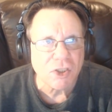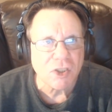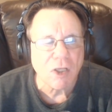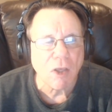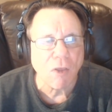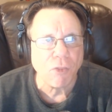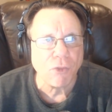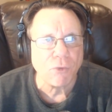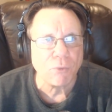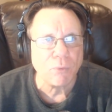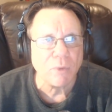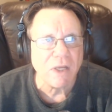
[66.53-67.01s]

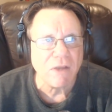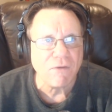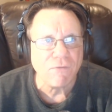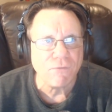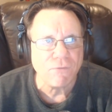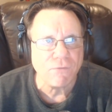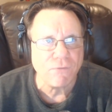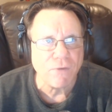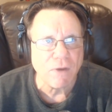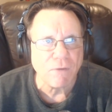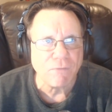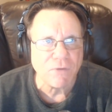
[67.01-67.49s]

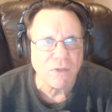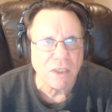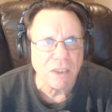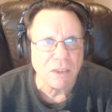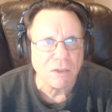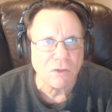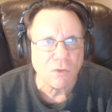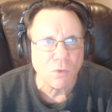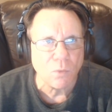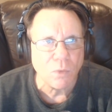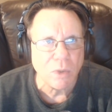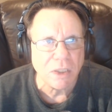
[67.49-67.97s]
350 to
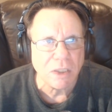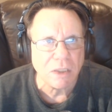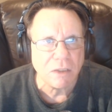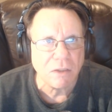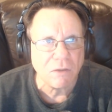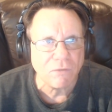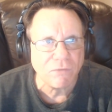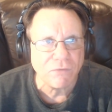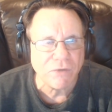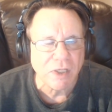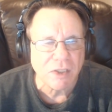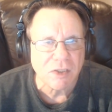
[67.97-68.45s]
win the
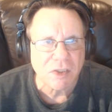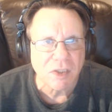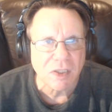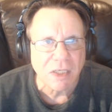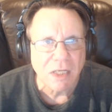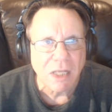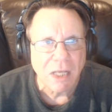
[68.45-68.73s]
division.